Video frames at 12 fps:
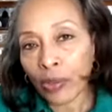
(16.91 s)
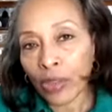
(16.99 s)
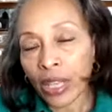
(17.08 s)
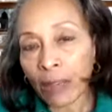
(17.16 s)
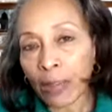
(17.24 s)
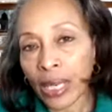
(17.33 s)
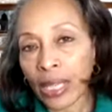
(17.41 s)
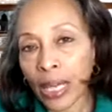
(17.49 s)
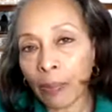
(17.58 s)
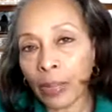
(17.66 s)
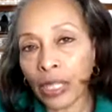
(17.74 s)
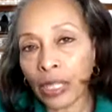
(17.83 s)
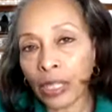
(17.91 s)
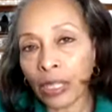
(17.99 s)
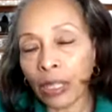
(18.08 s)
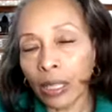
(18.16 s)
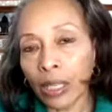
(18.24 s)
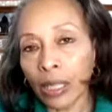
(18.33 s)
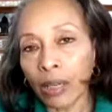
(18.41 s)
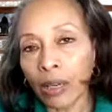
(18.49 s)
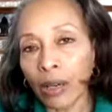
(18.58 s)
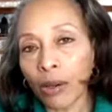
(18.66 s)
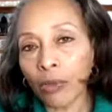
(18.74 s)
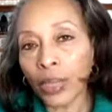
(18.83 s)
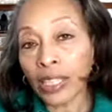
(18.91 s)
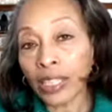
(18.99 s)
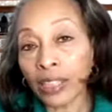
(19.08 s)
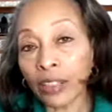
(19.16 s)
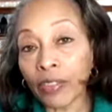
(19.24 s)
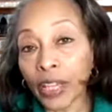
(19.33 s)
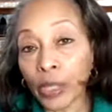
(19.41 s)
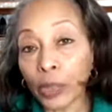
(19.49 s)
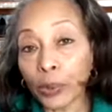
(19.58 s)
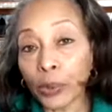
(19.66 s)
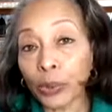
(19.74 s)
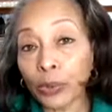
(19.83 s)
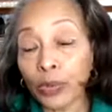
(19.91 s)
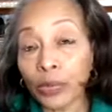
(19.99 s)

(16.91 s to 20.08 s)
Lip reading: that may not be readily available.